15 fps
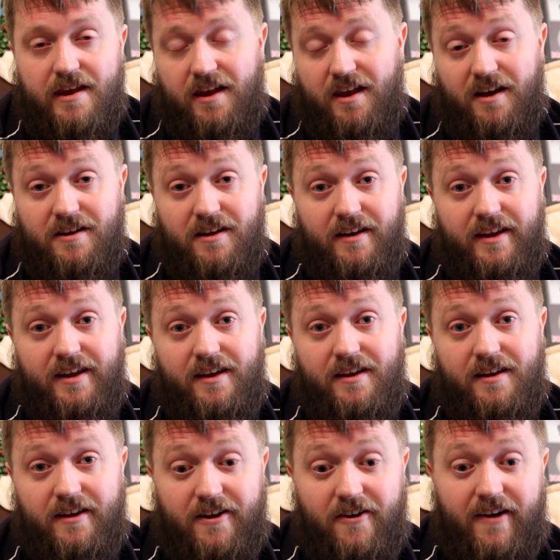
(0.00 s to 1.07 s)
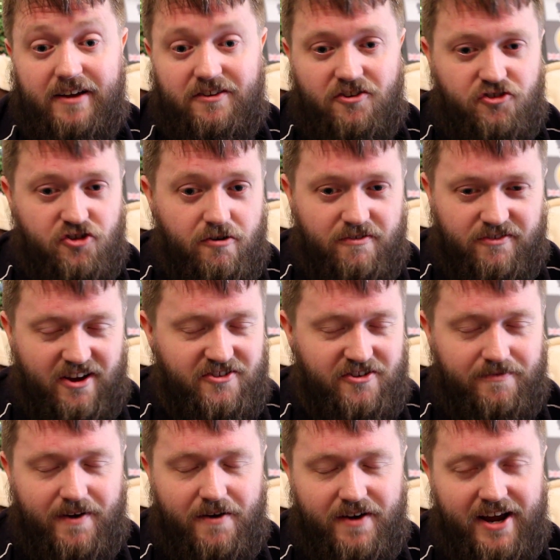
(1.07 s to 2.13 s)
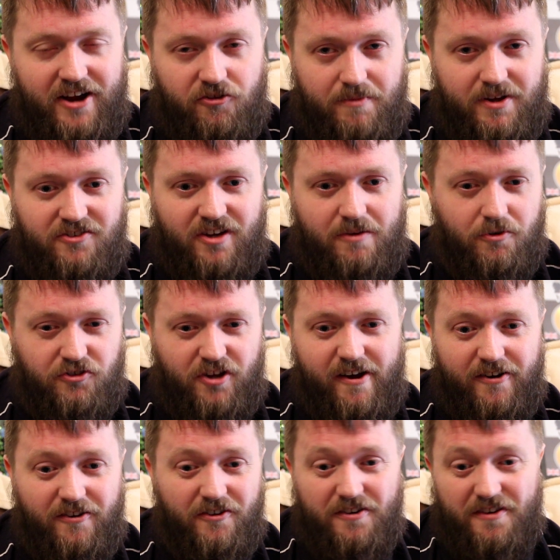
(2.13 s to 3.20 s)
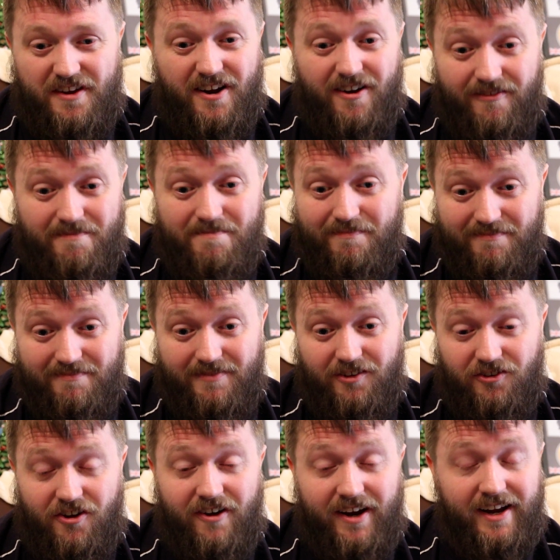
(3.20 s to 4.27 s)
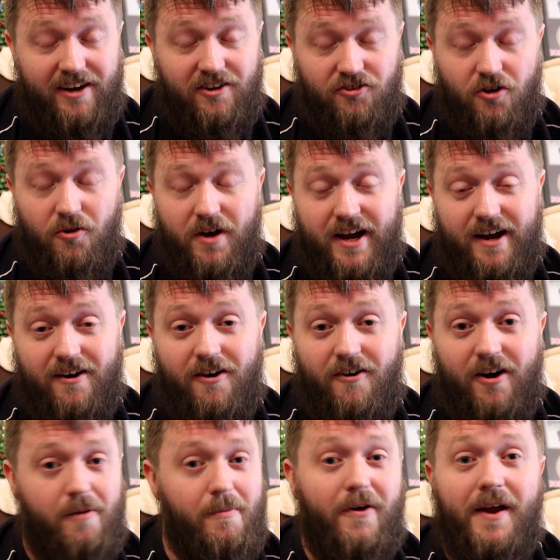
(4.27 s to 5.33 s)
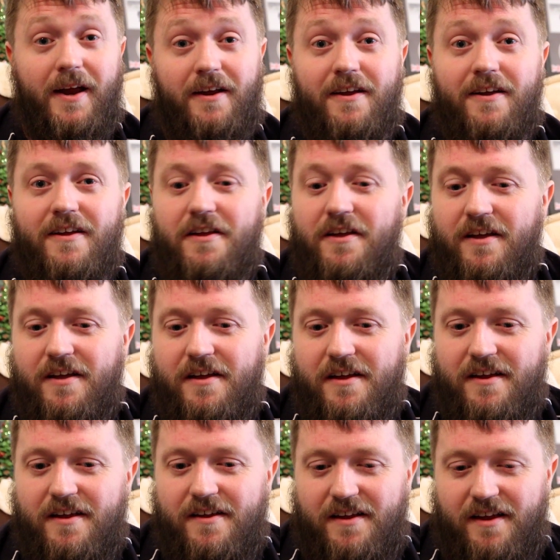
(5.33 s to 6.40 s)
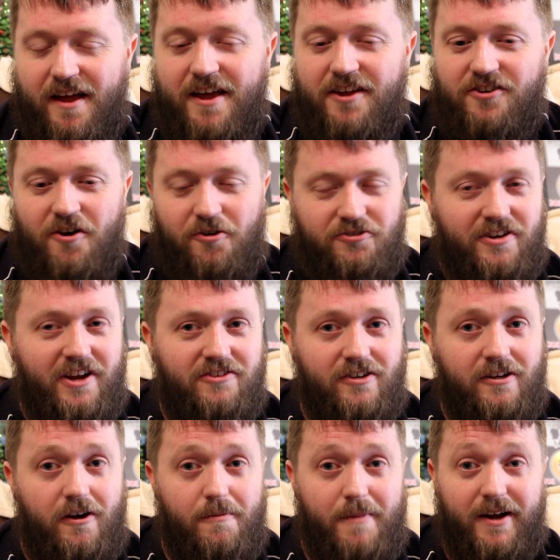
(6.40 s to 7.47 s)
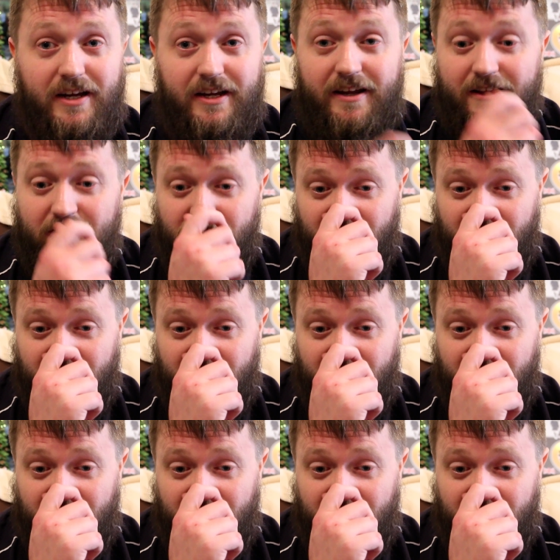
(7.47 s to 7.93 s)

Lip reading: Luckily, the guy's insurance actually phoned Hazelmere to say, what's going on? You know, this guy here's got our hire bike. It's costing us a lot of money.